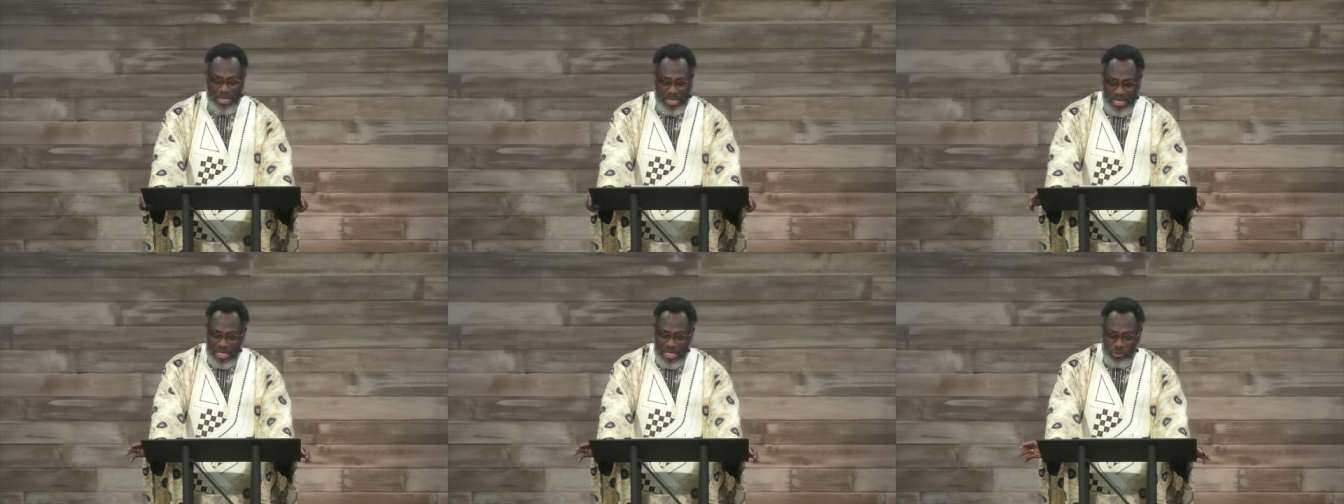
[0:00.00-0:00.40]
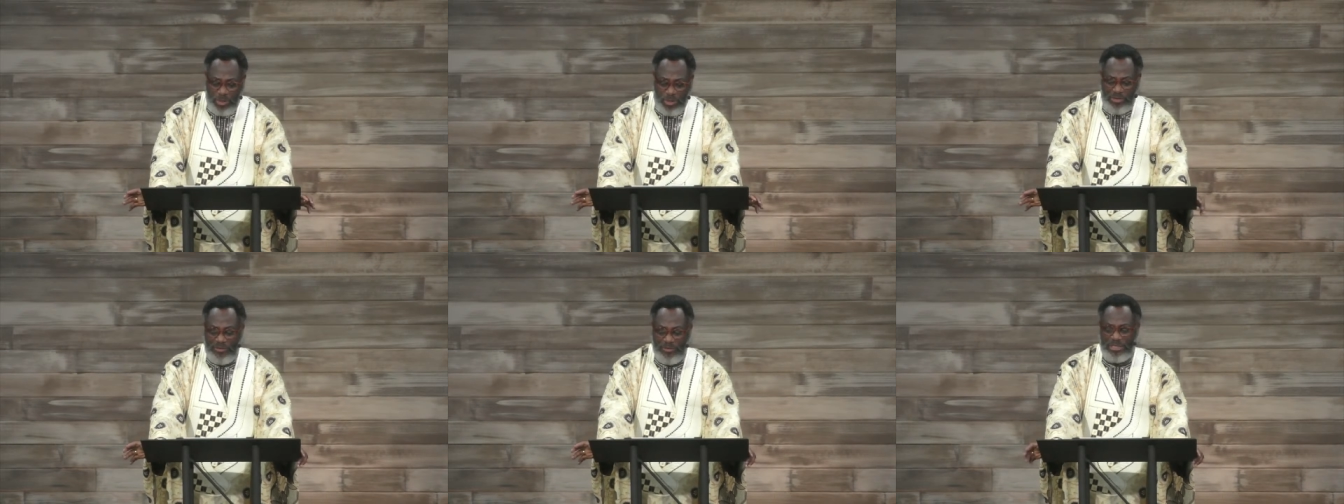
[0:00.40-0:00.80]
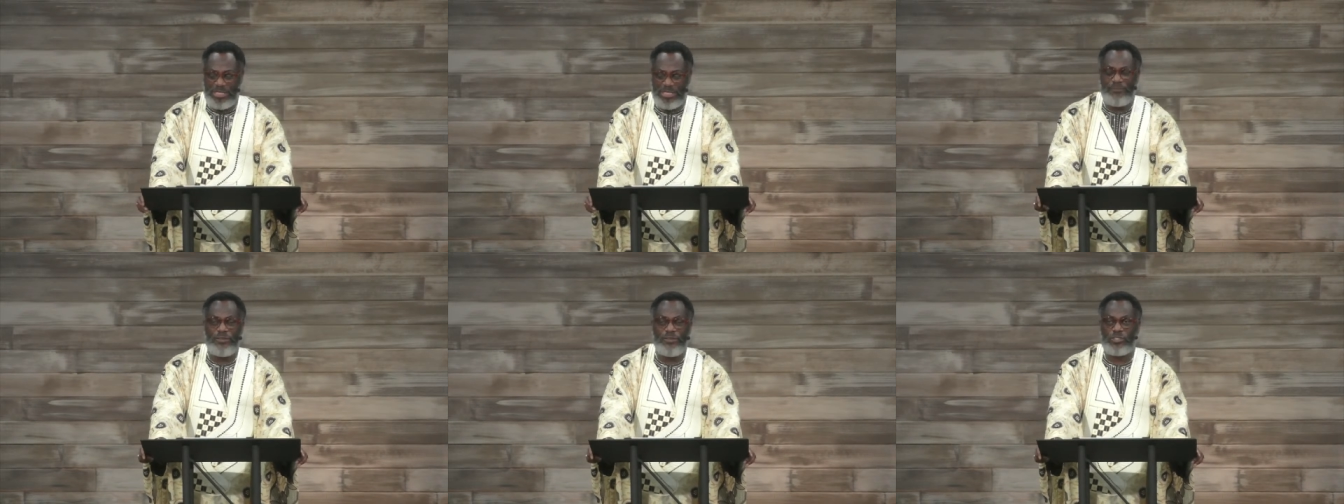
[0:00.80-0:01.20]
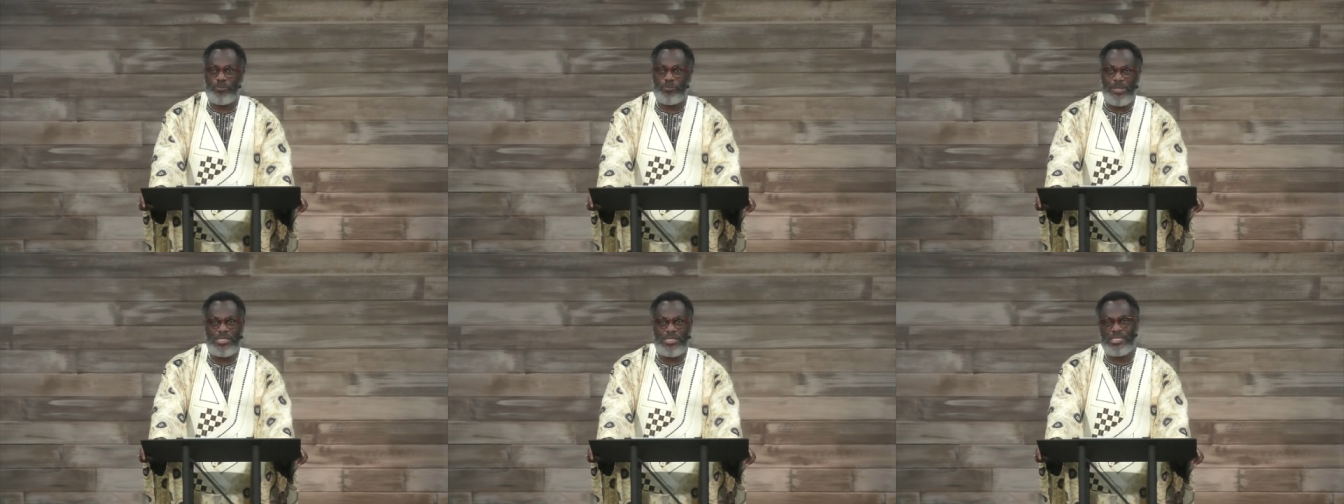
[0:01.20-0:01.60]
each one of us have
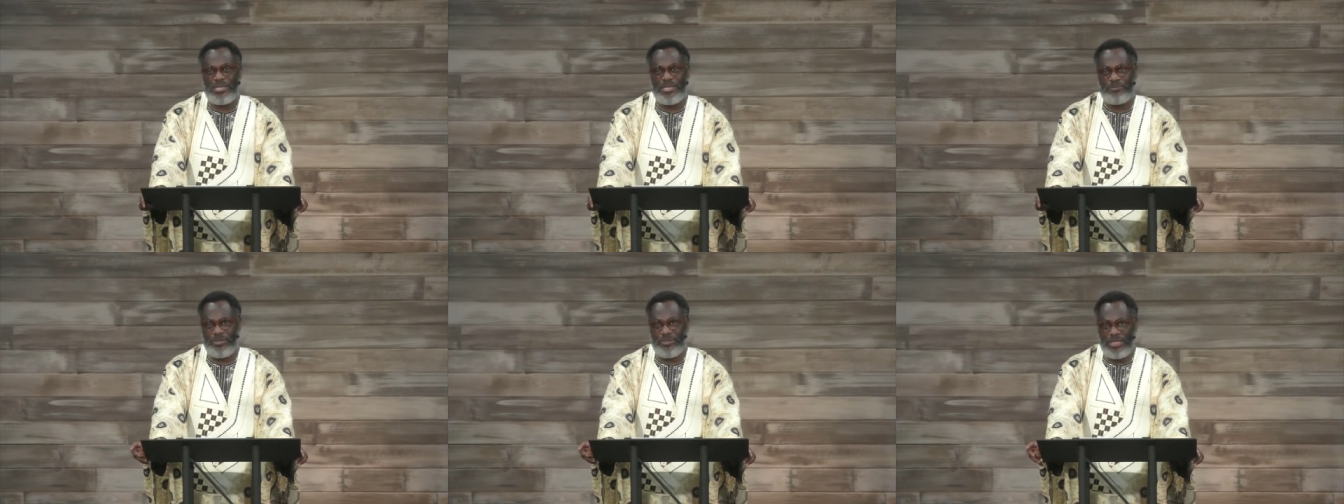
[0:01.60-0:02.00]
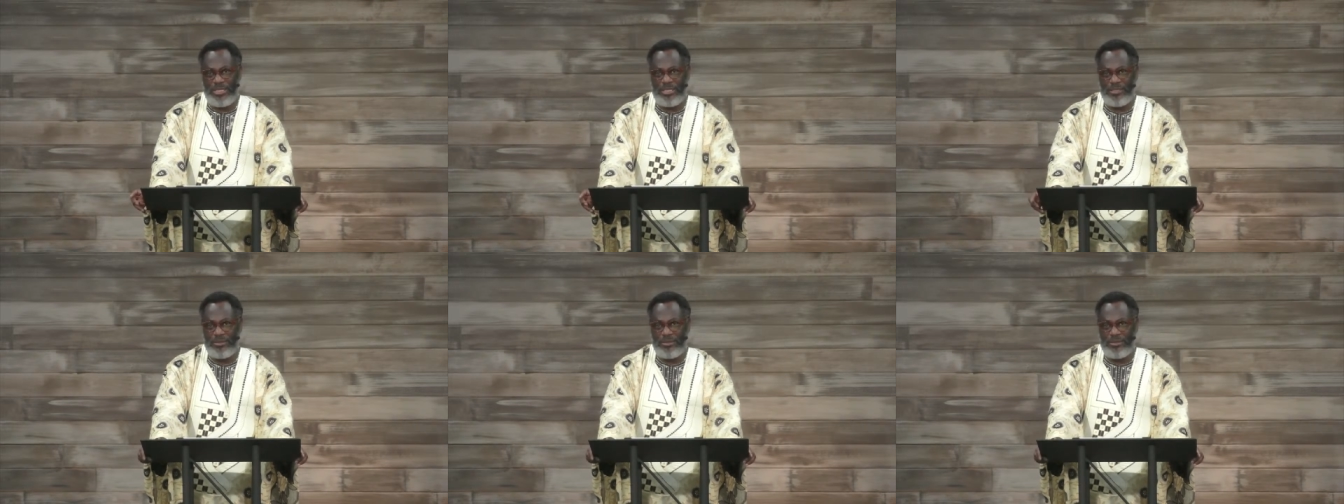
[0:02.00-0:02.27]
experienced something.